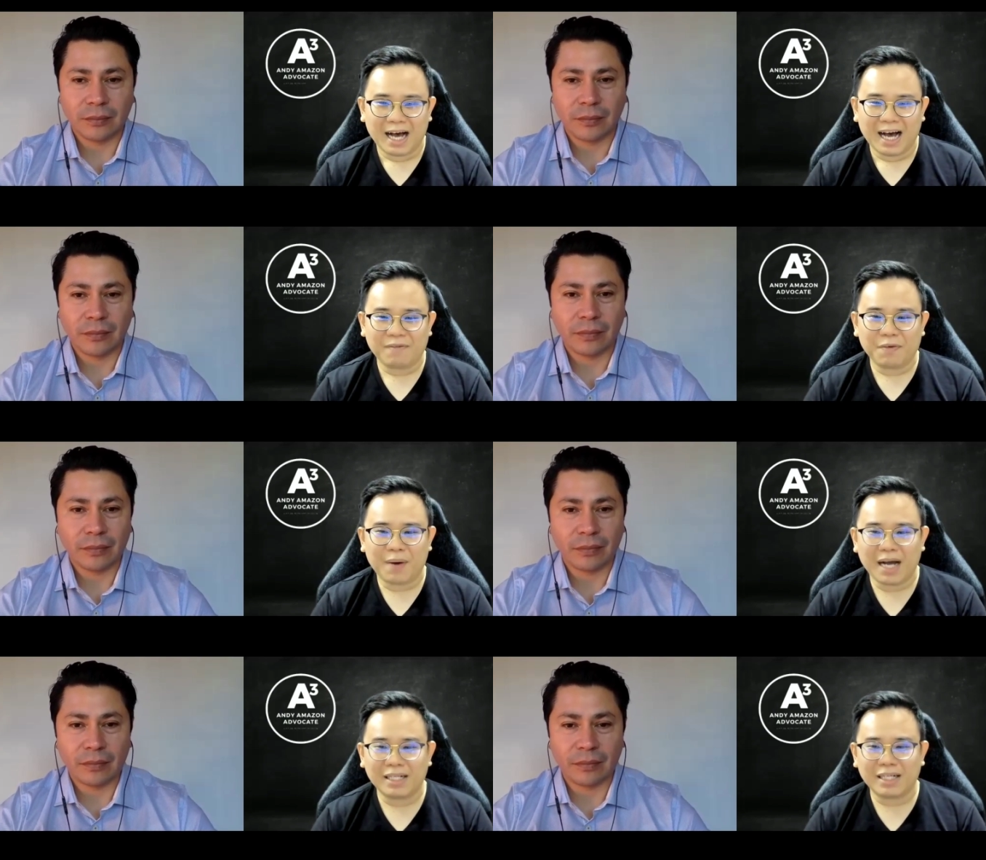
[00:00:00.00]
Speaker 1: Hi
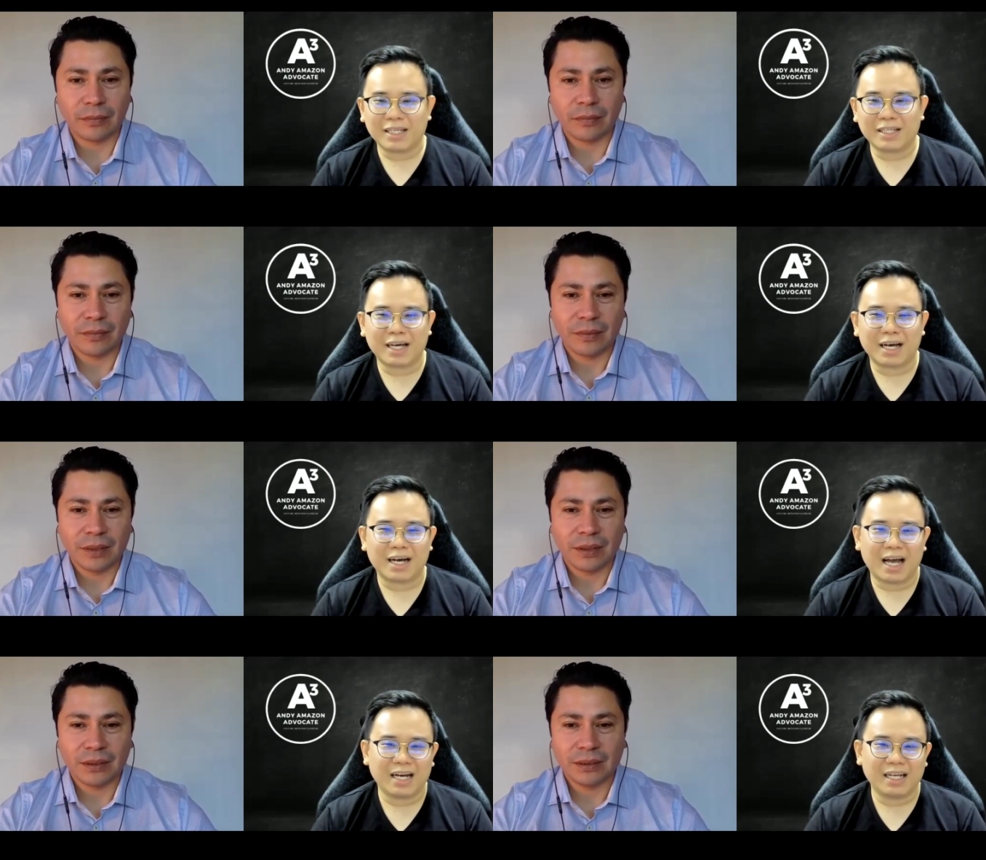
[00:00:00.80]
everyone, this is
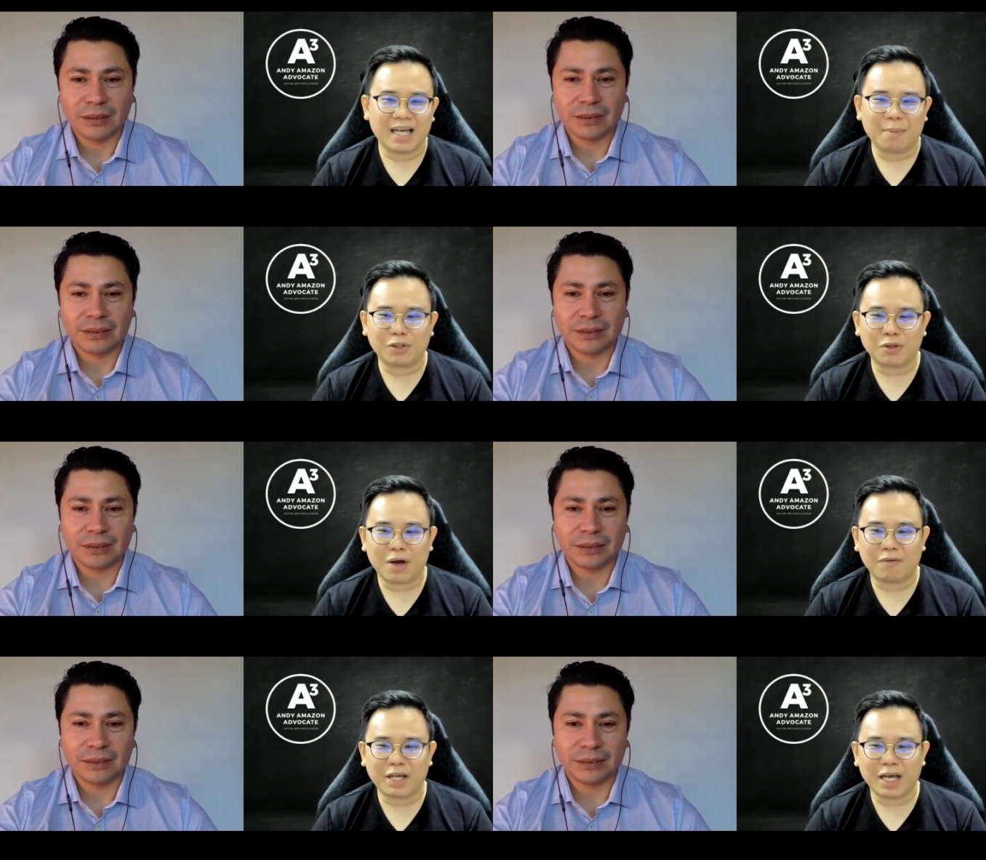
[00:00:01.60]
uh, Andy
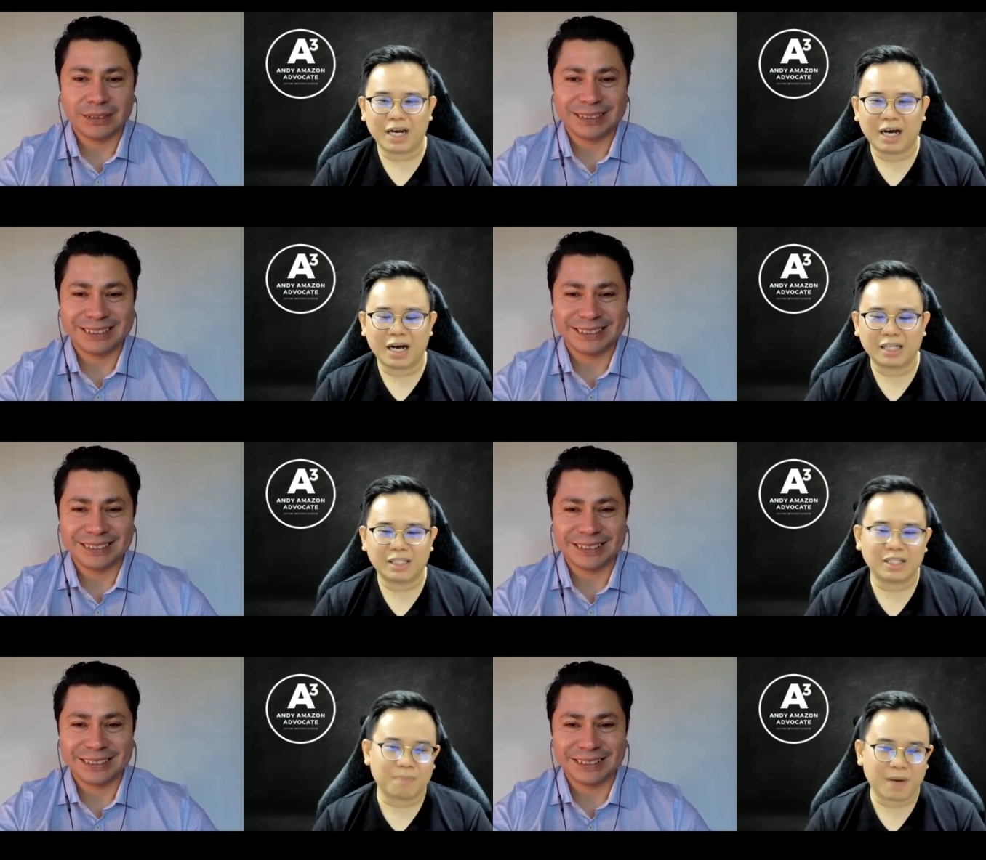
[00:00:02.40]
Amazon Advocate. Uh,
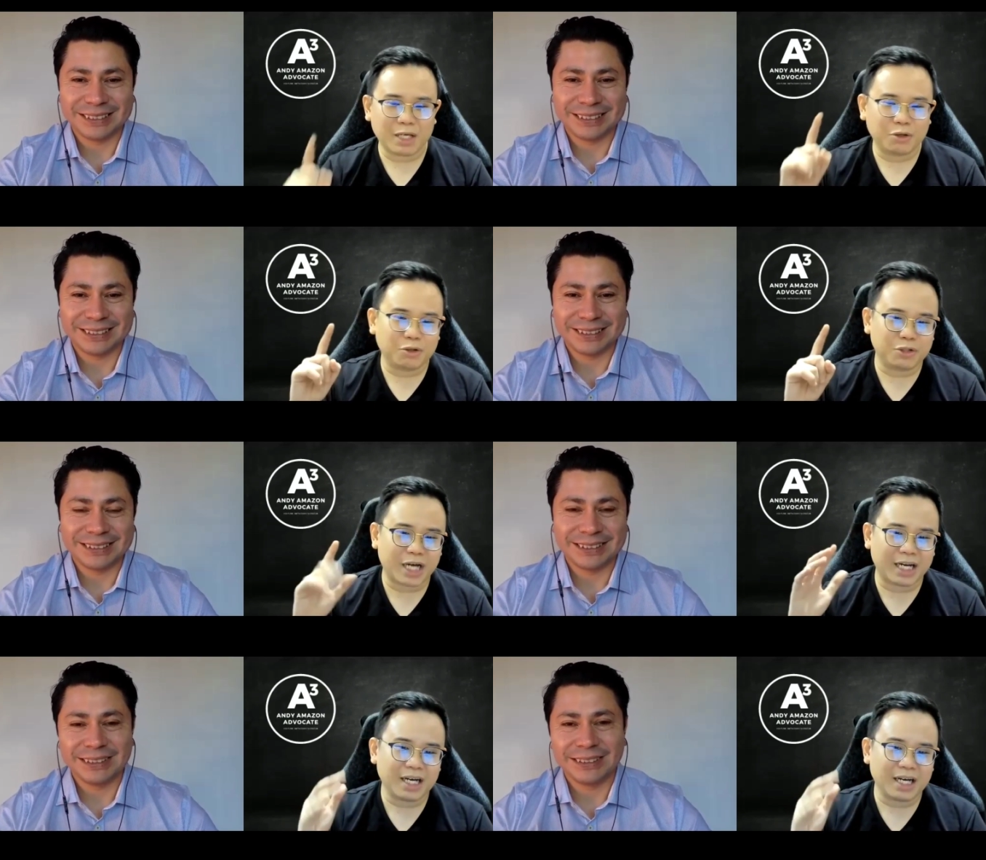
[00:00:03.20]
this is my YouTube
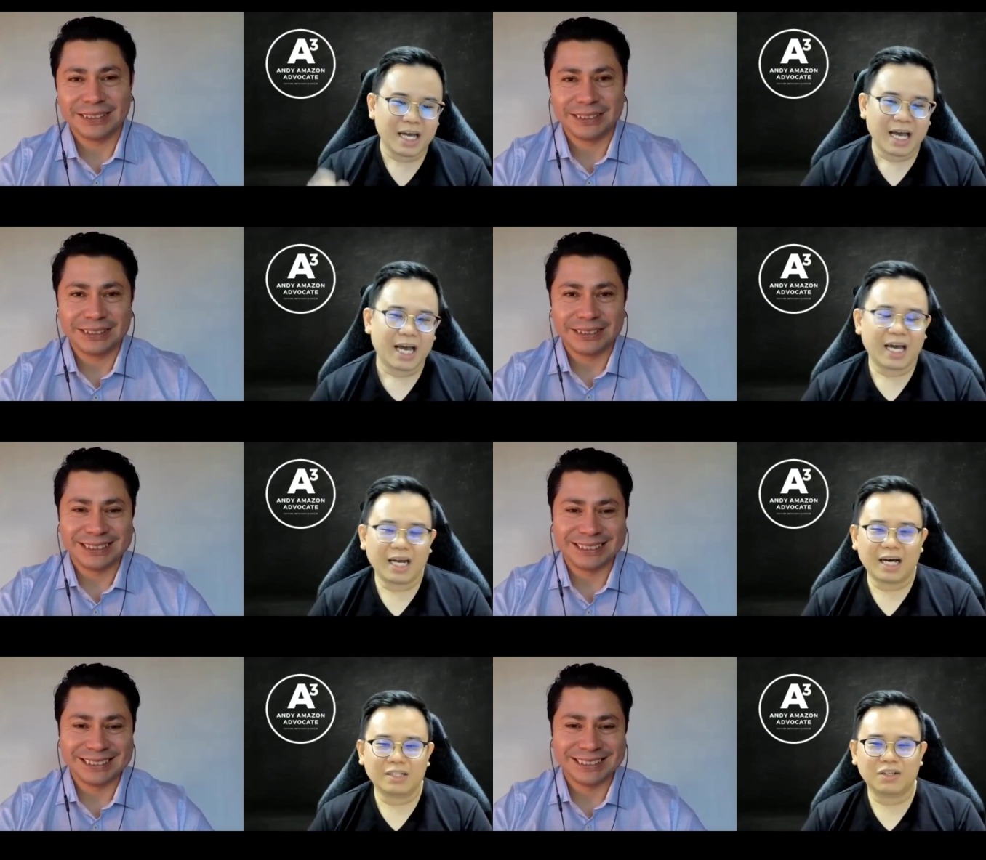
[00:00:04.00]
channel.
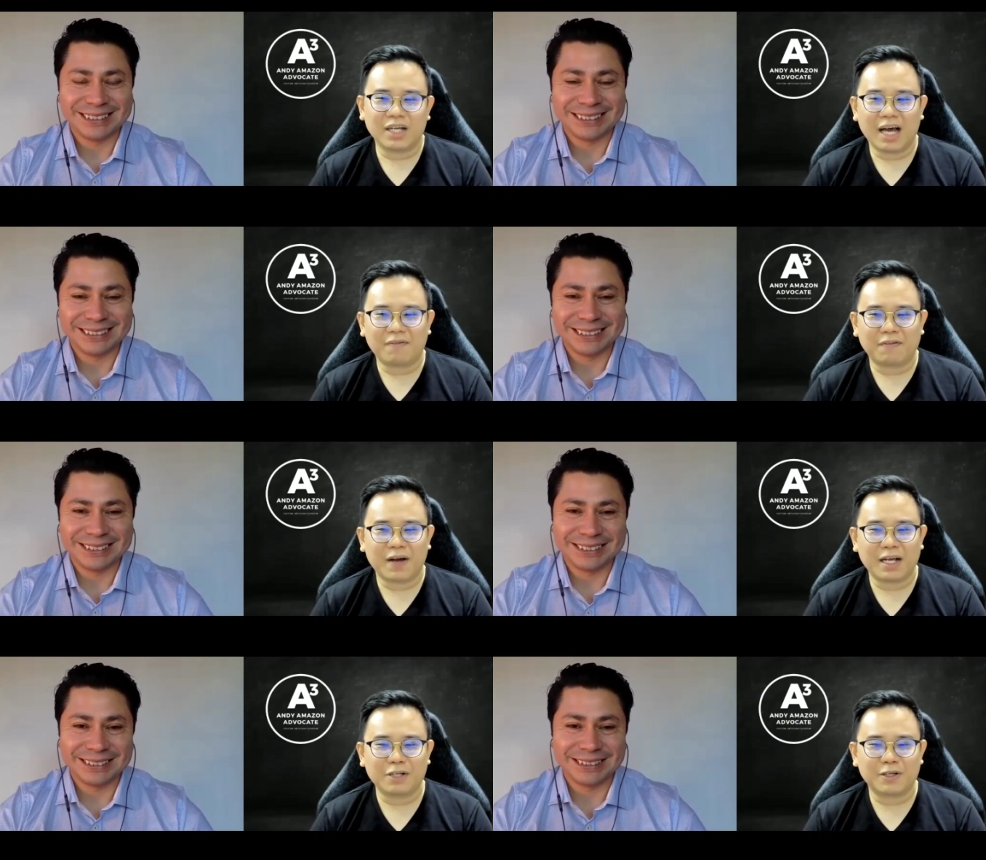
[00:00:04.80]
And uh, today I have a
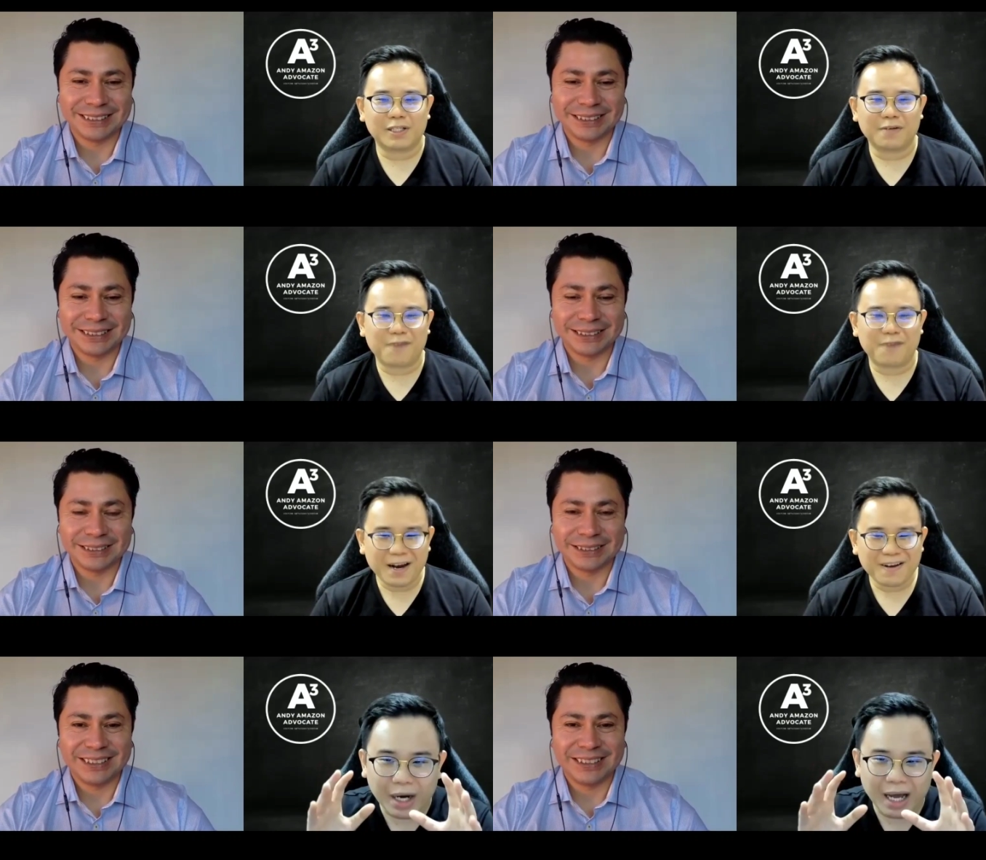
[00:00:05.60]
very interesting
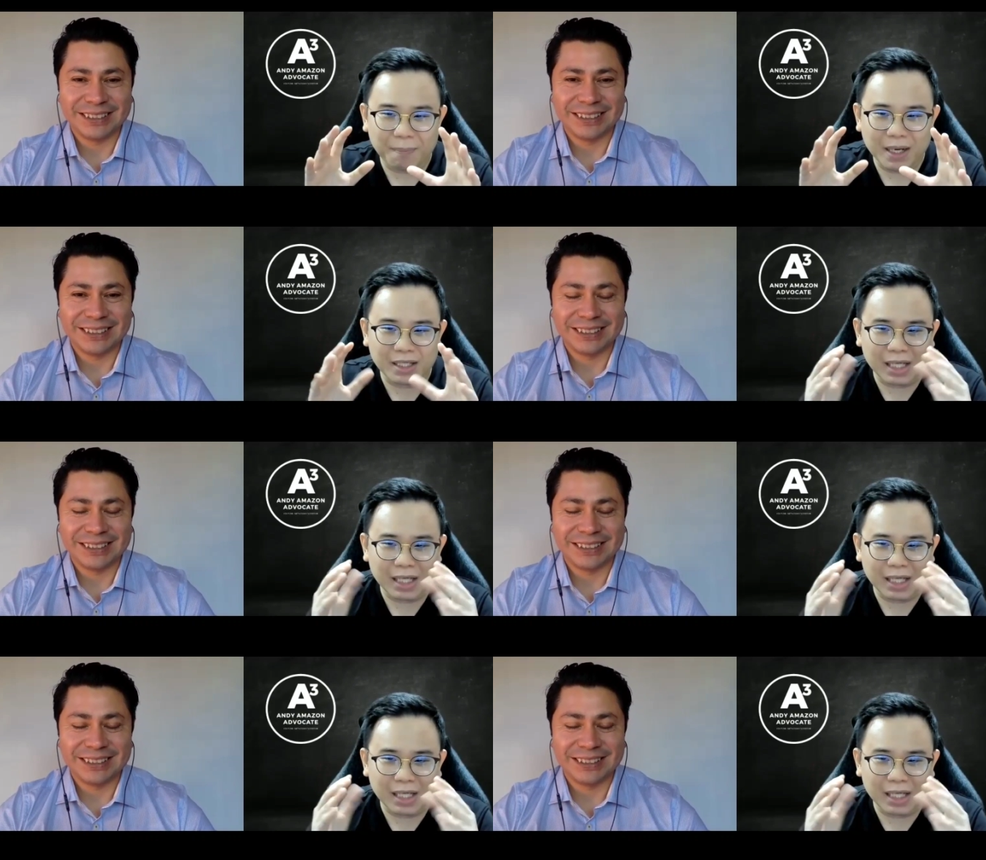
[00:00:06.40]
friend. What happened